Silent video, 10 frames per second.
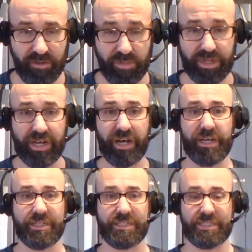
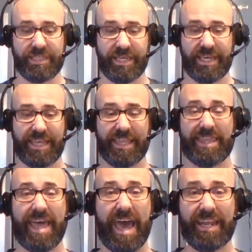because
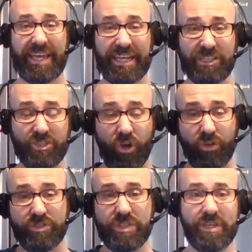that
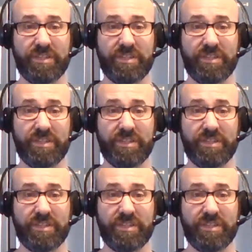exalts